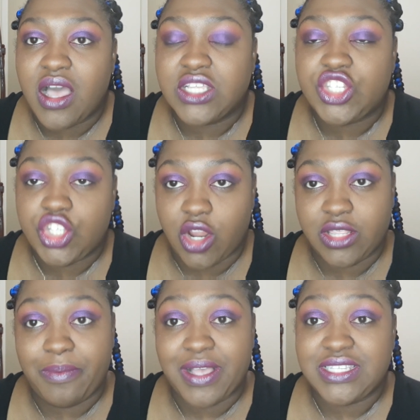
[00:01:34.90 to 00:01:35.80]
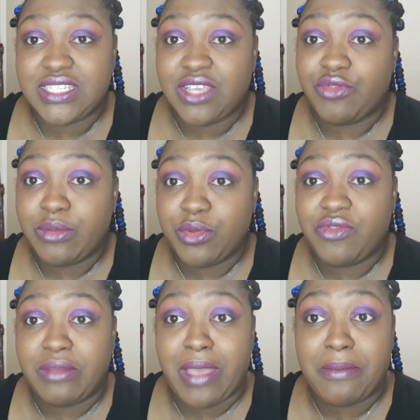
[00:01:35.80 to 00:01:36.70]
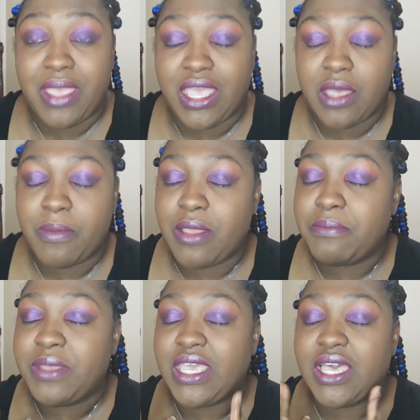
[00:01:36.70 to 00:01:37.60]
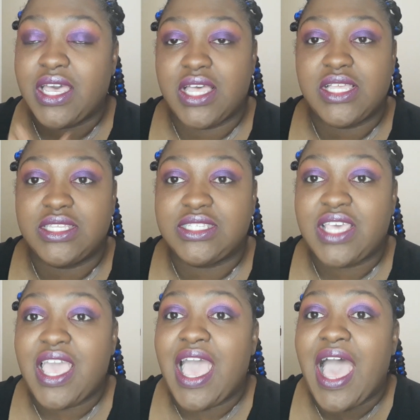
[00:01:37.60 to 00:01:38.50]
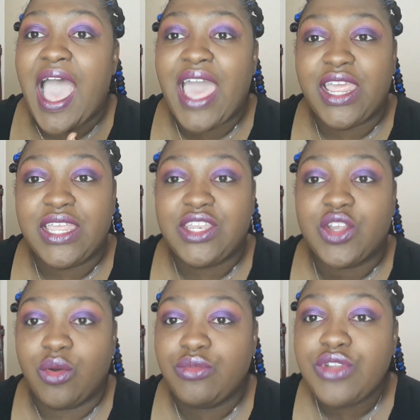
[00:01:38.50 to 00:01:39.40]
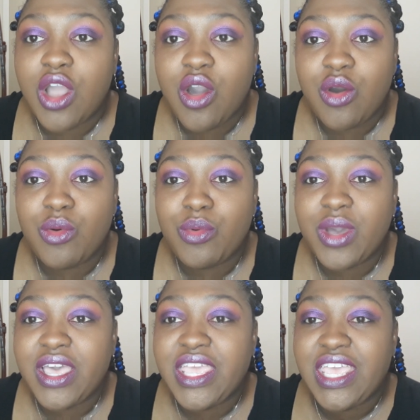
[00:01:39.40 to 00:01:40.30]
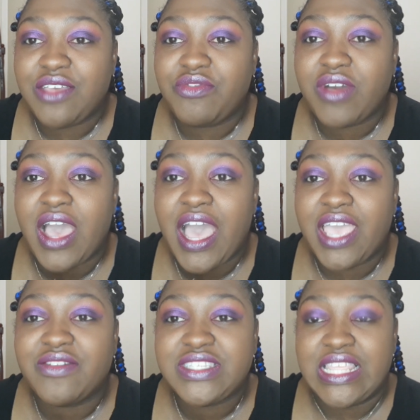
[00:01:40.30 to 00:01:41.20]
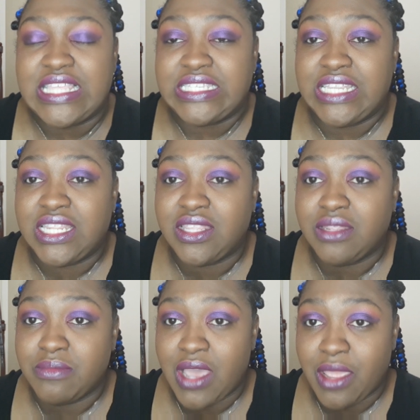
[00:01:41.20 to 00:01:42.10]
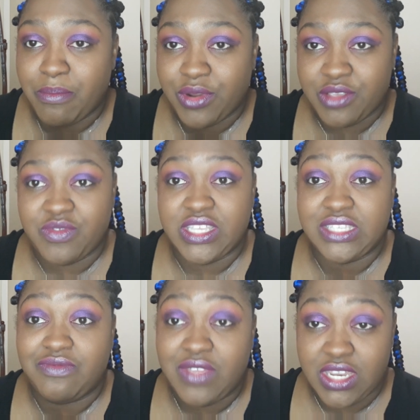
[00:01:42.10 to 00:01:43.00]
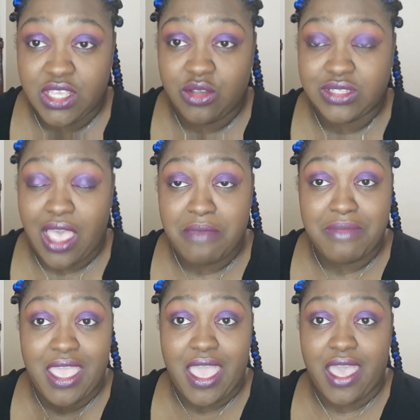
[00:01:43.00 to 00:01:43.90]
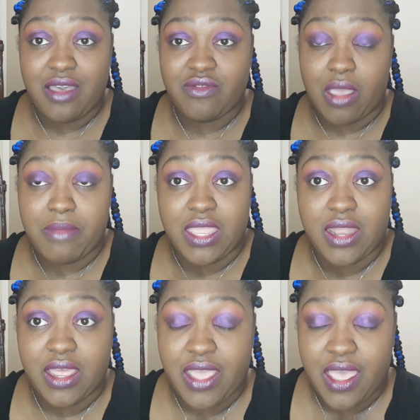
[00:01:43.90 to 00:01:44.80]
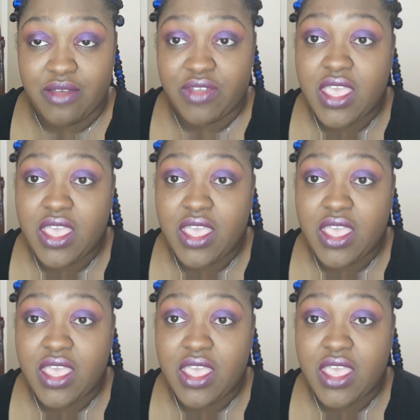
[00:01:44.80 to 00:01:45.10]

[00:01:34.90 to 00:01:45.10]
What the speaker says: start the process of removing my makeup, because I don't know if I have said this in my previous videos. I may have, I may not have,